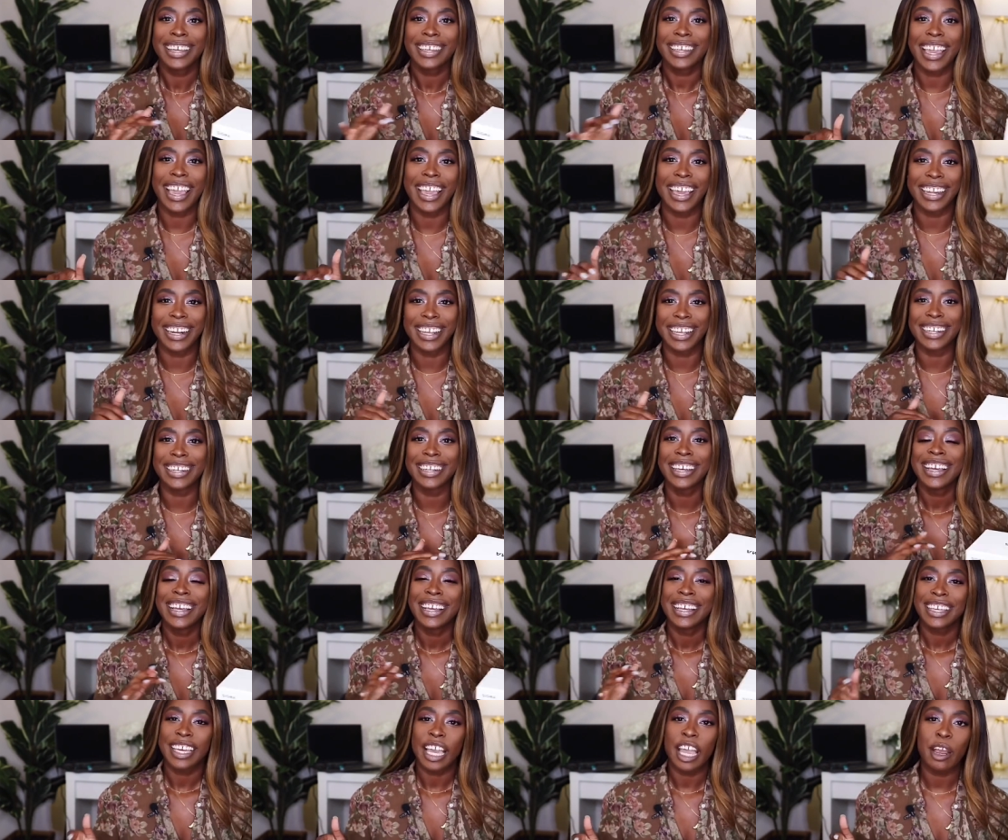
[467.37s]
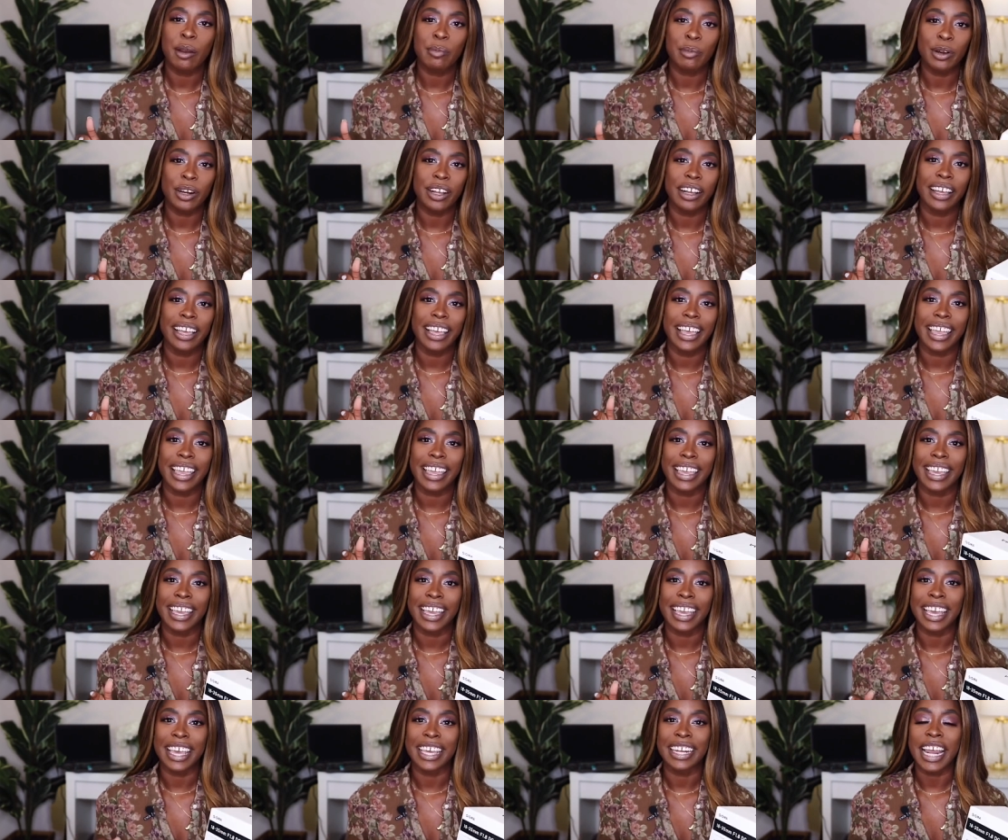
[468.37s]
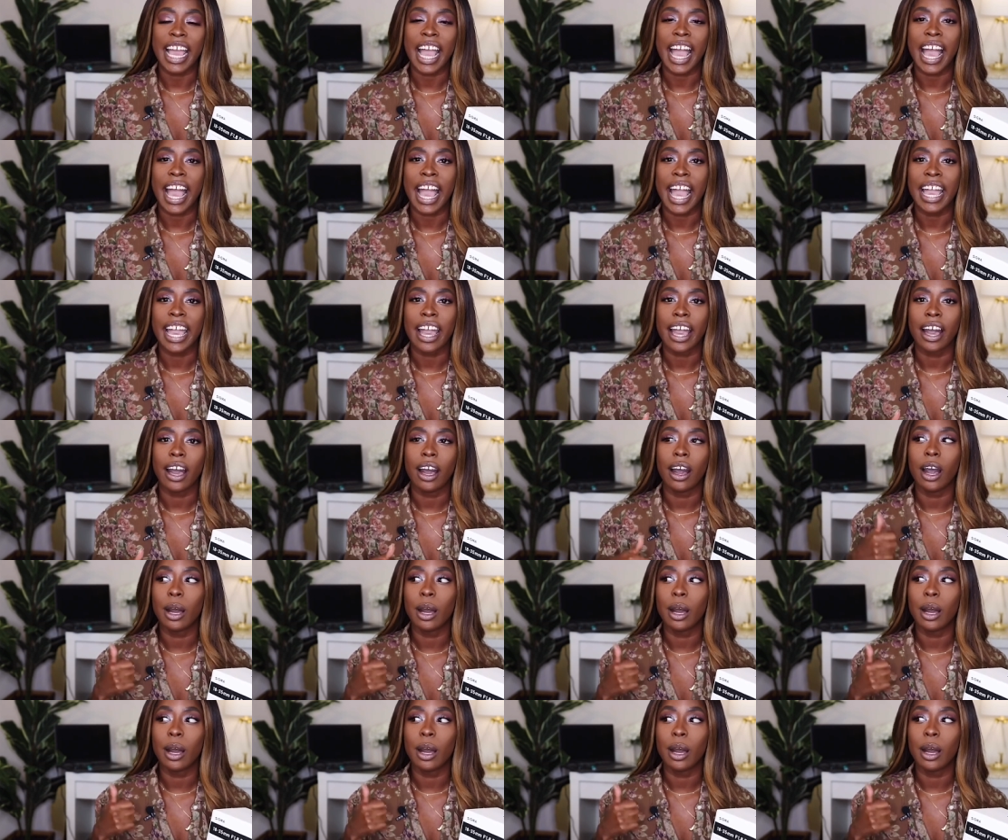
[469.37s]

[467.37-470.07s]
Canon camera. And I